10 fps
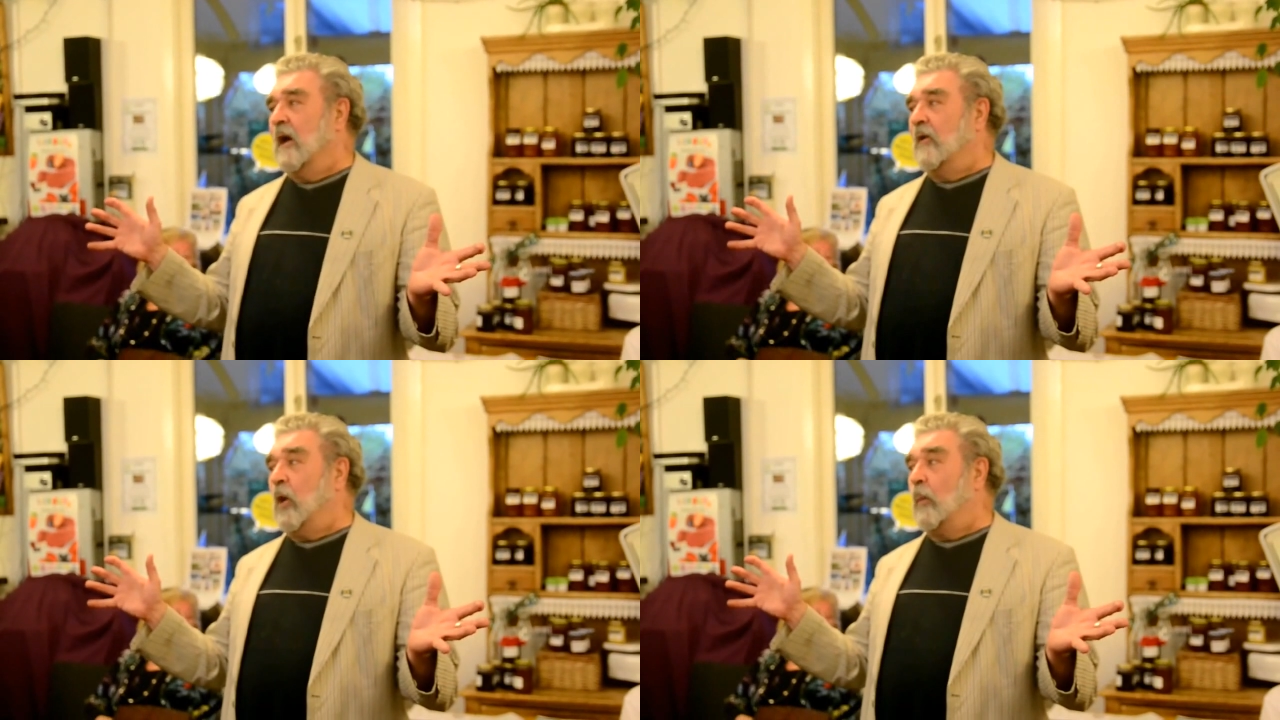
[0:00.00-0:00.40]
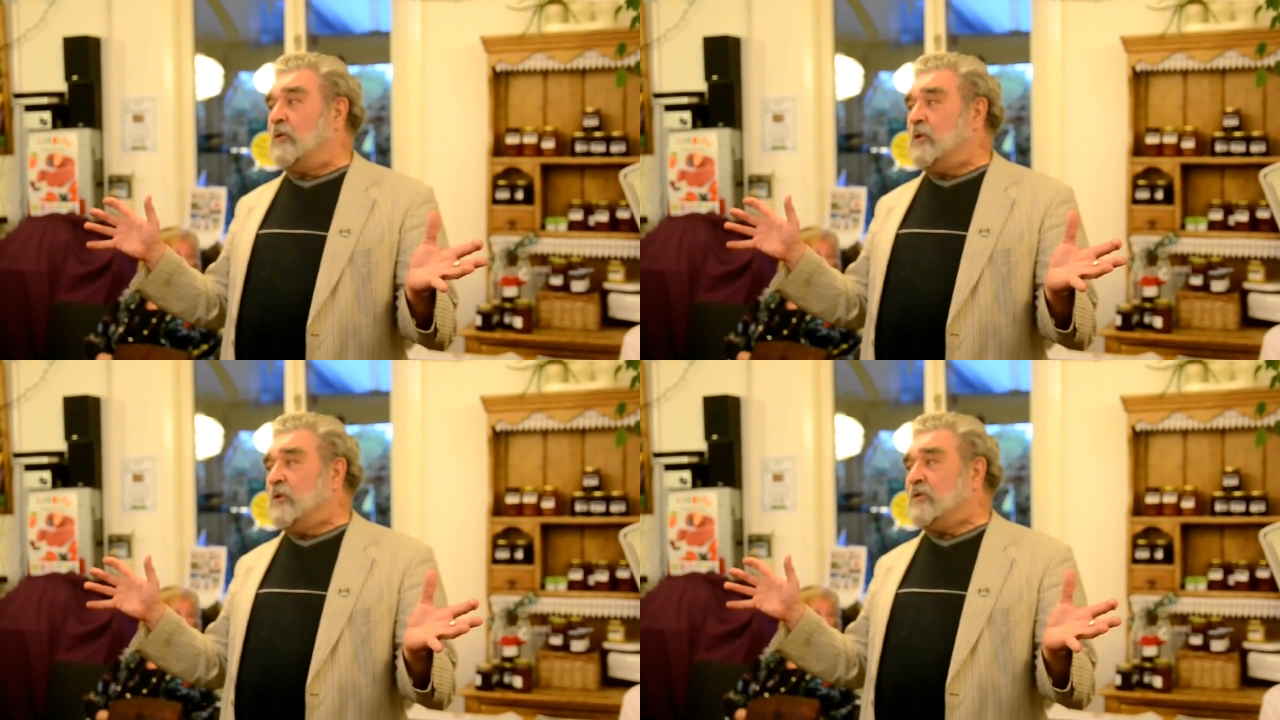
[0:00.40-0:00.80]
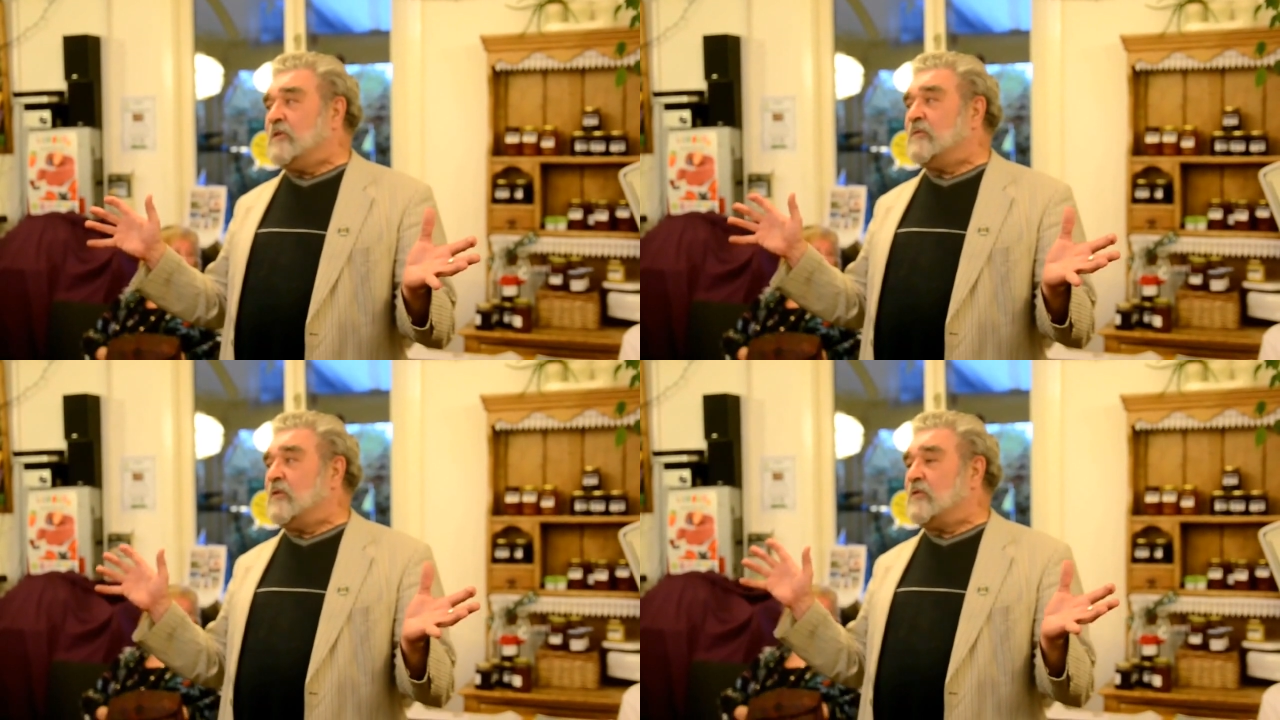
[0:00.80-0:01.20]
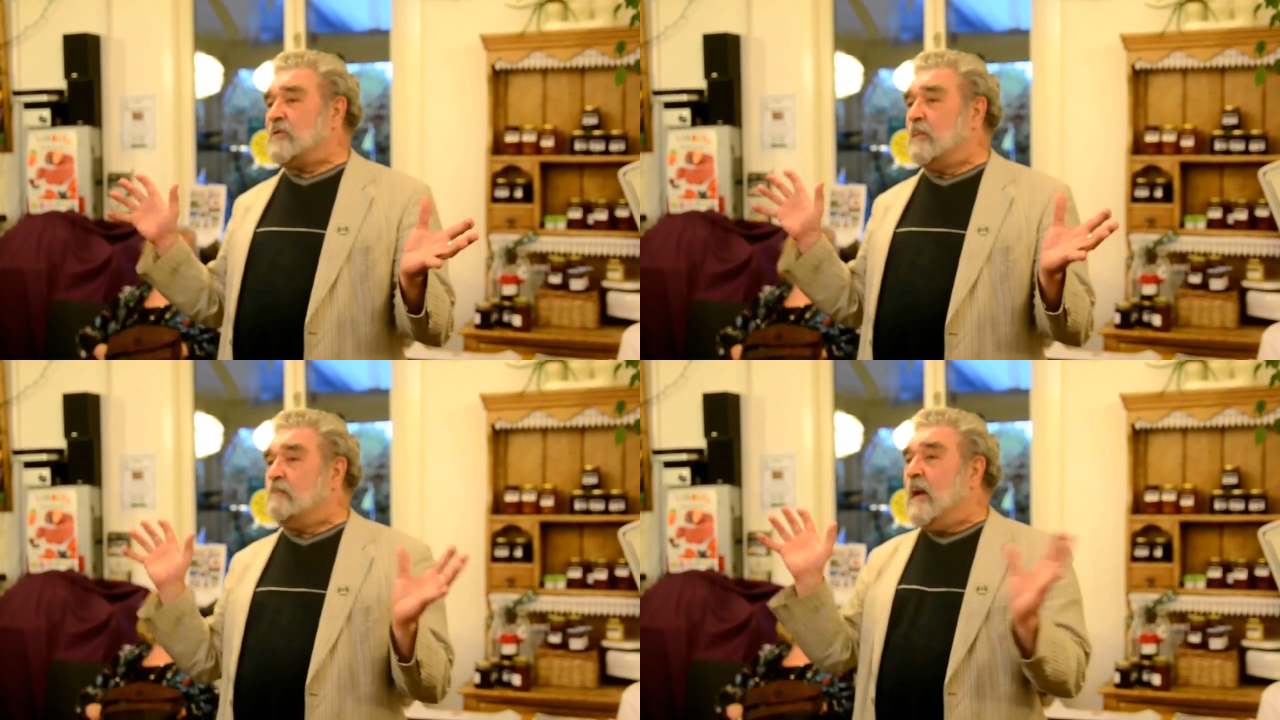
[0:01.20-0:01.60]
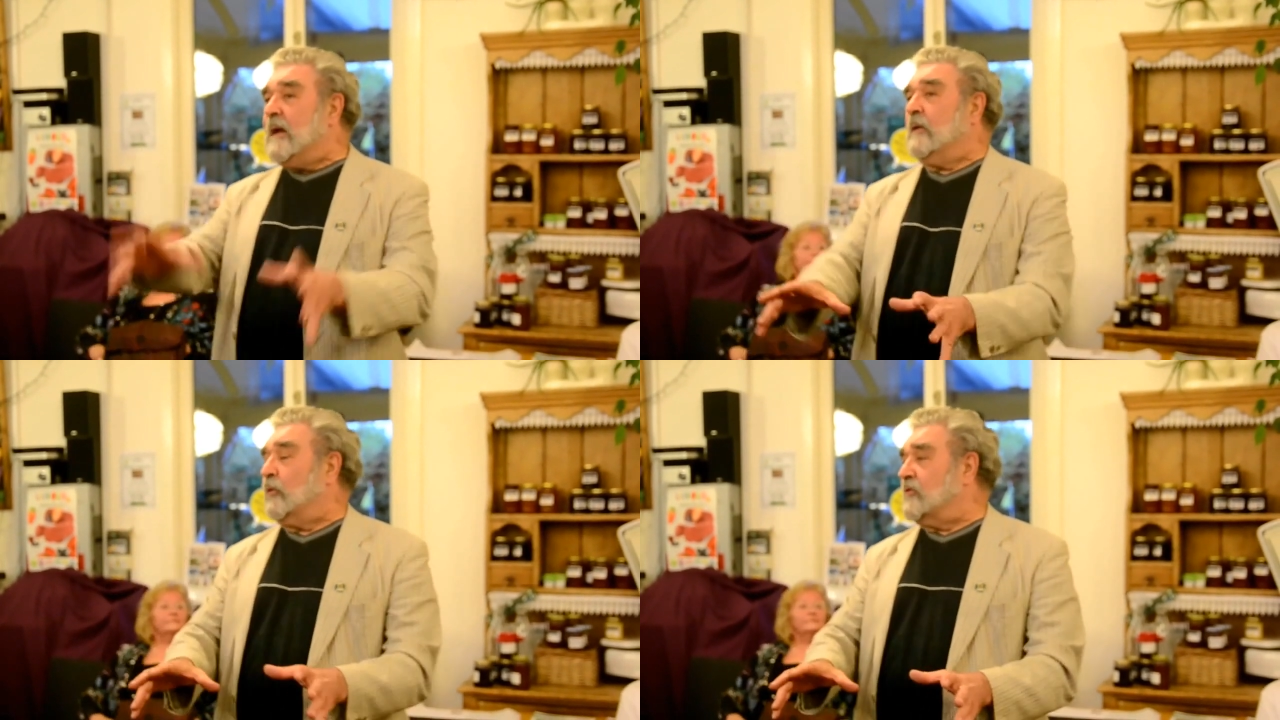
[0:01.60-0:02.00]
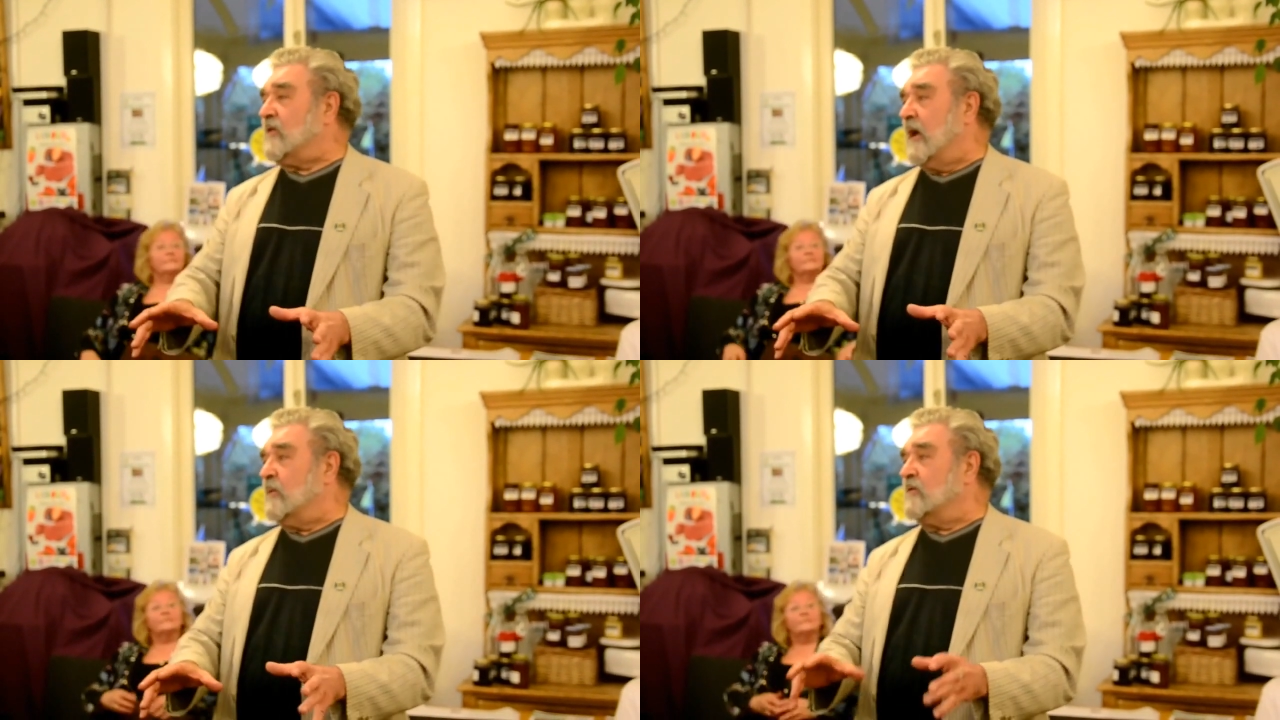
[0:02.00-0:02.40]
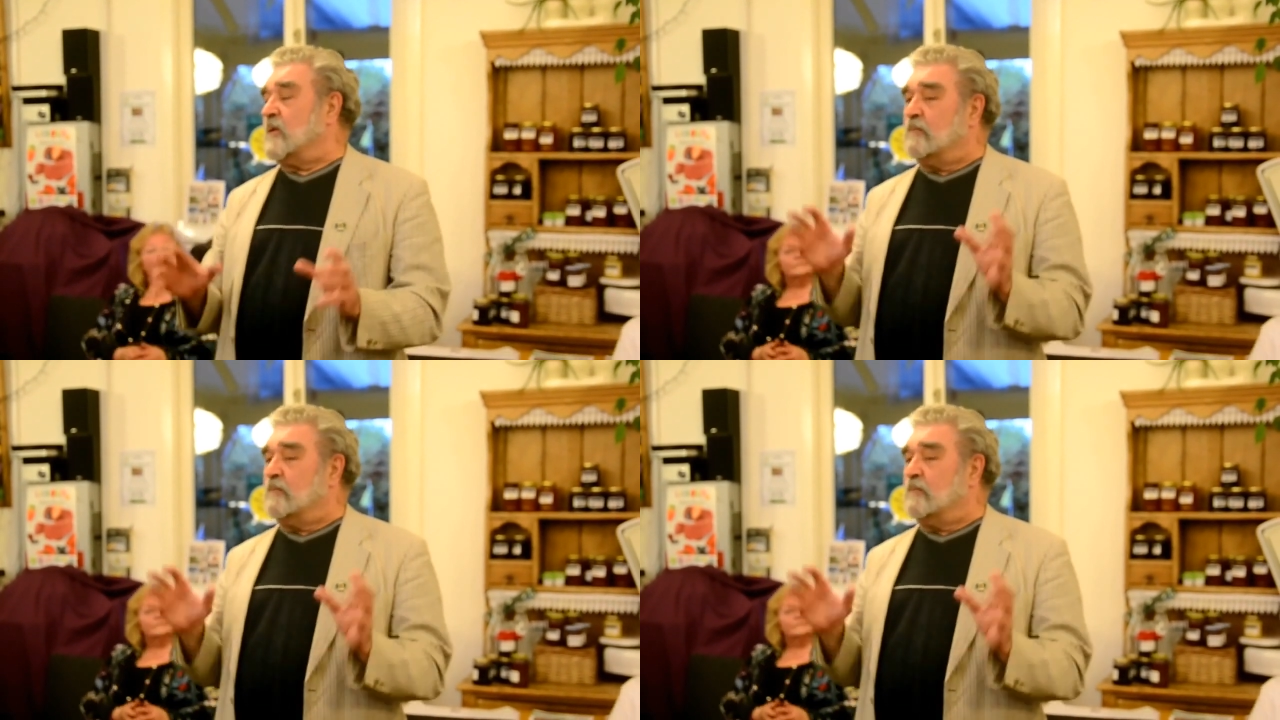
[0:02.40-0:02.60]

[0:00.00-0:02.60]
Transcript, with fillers: And the opportunities for us to make those statements